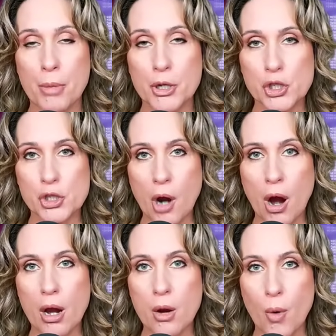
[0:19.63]
But
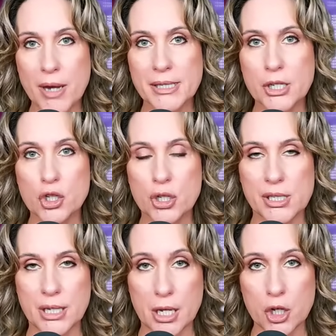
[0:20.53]
Stark wasn't
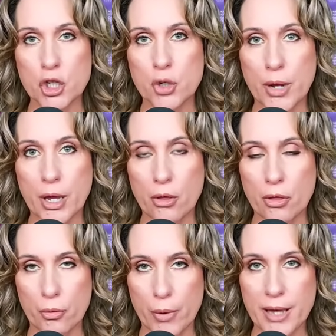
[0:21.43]
just issuing
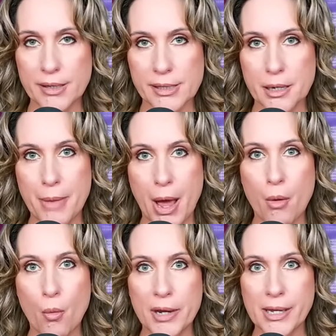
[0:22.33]
threats
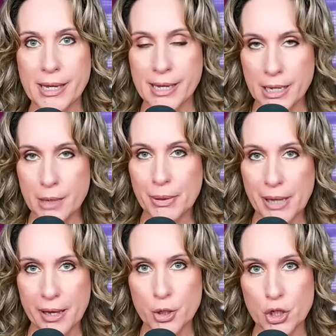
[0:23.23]
about what he
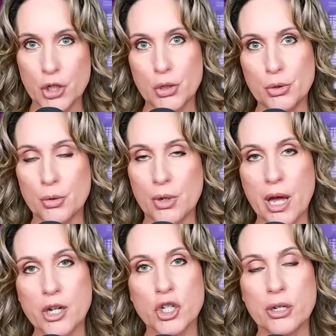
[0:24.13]
planned to do to
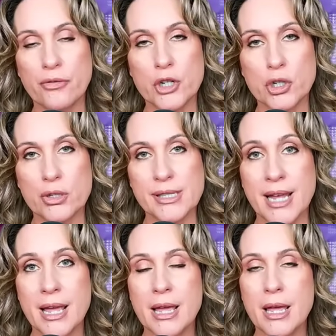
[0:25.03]
election officials.
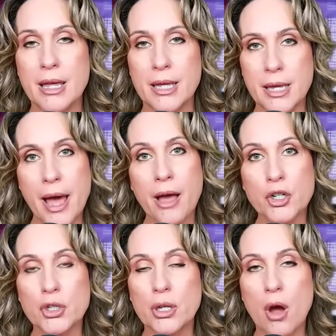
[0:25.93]
He
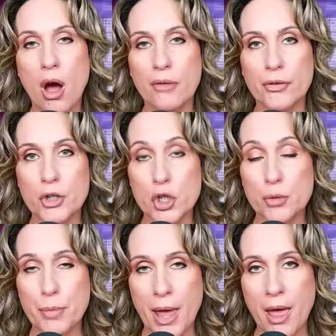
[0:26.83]
actually offered
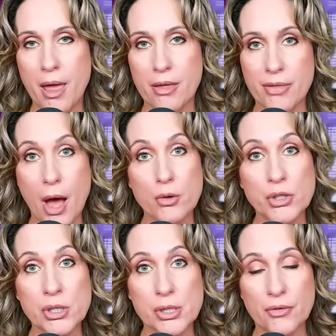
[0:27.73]
to pay
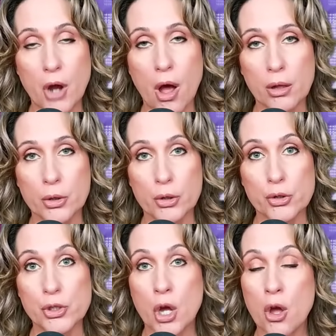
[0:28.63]
thousands of
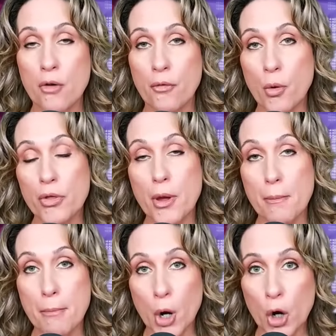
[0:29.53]
dollars for the
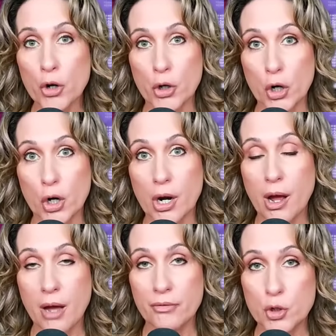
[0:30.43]
murder
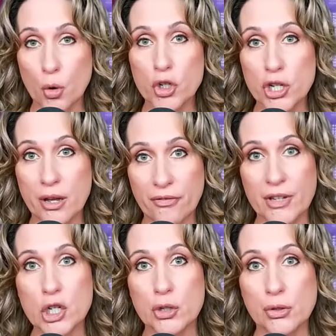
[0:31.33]
of Georgia
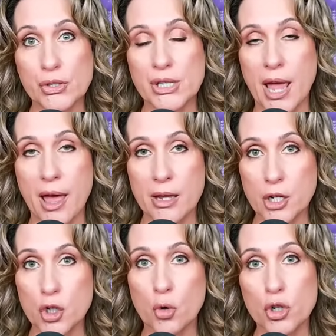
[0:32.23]
officials and
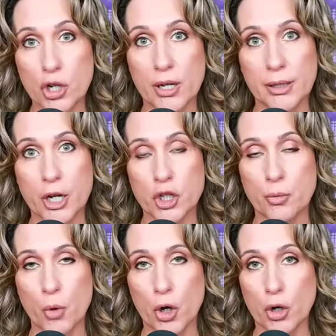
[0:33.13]
a Georgia
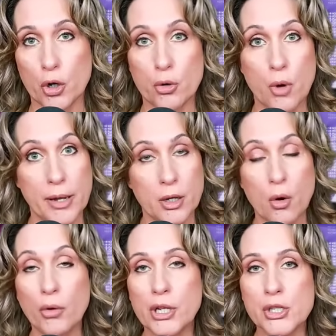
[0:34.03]
election worker, who I can
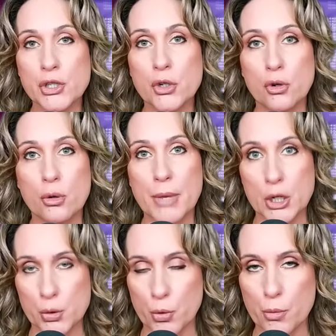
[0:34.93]
only assume
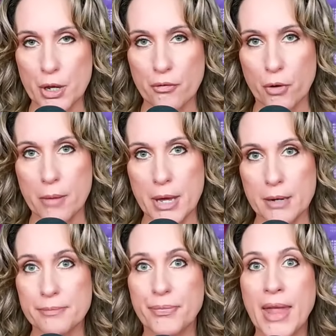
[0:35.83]
is Ruby
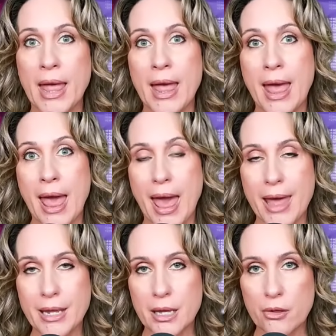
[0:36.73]
Freeman.
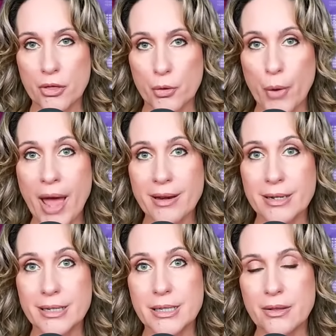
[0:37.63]
And he
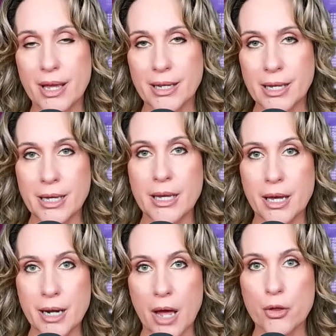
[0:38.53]
threatened that he
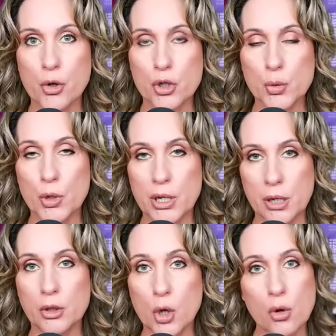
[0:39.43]
and others would
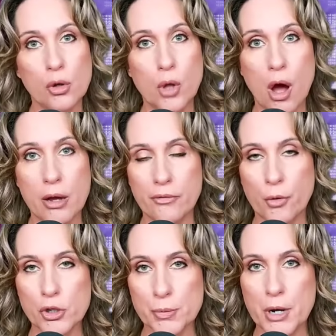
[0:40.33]
kill local law
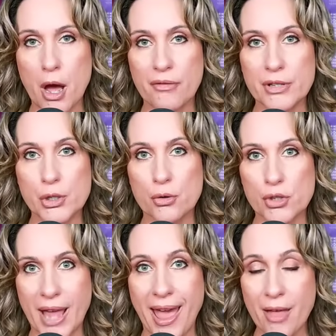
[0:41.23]
enforcement
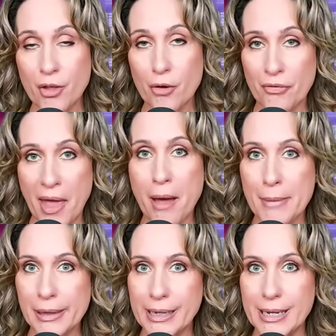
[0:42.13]
officers and their
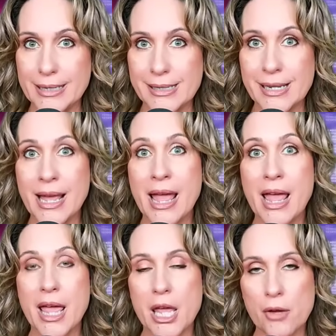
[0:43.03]
families
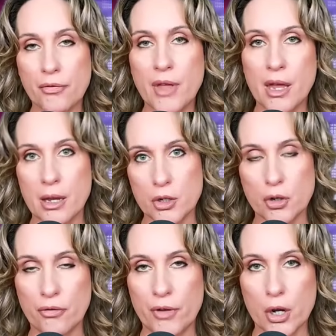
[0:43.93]
if they
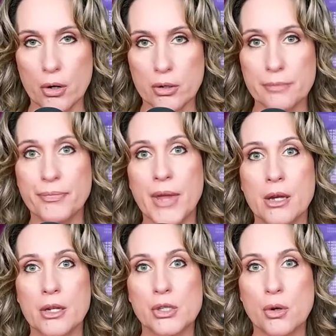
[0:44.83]
interfered.
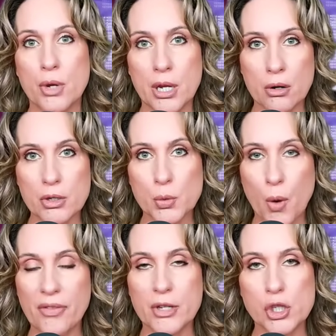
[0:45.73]
So here's
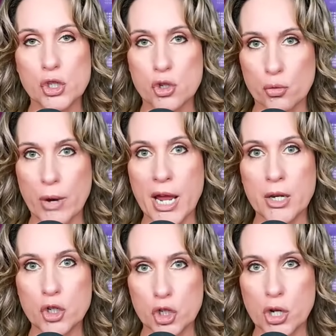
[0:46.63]
what this
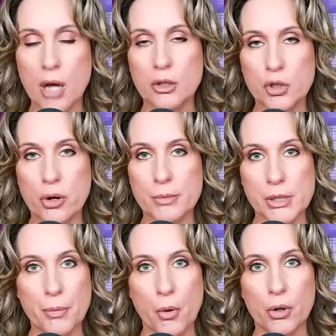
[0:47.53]
deranged Donald Trump
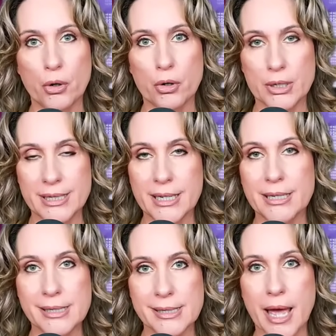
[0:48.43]
supporter did
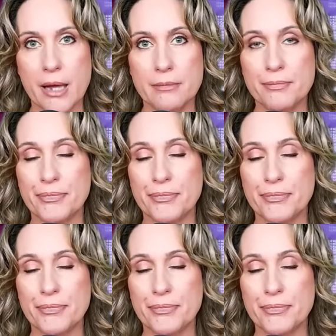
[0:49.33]
and said.